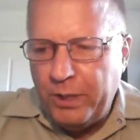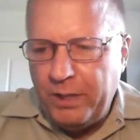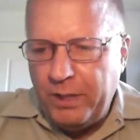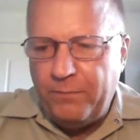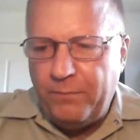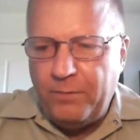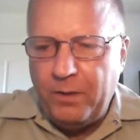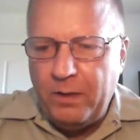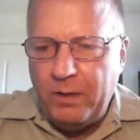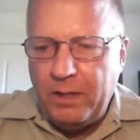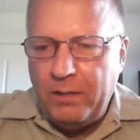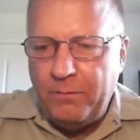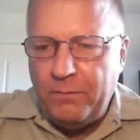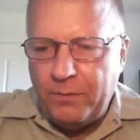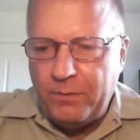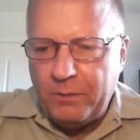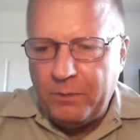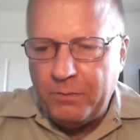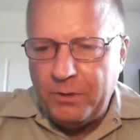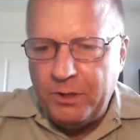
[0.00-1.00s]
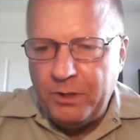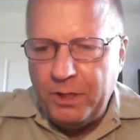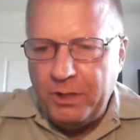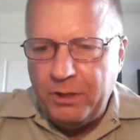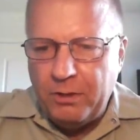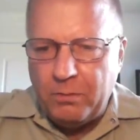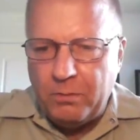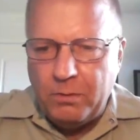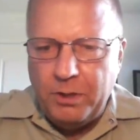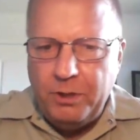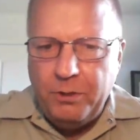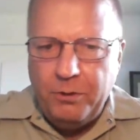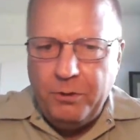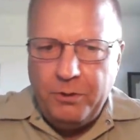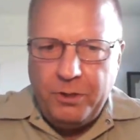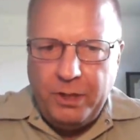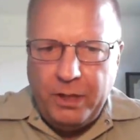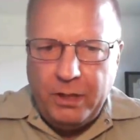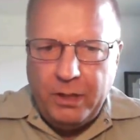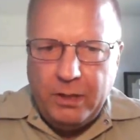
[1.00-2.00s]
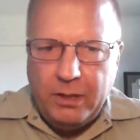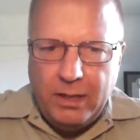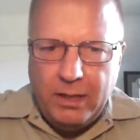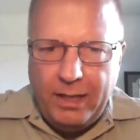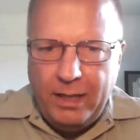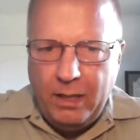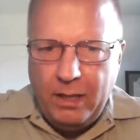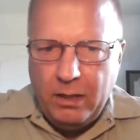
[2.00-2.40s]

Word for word: predefined frequencies that we're using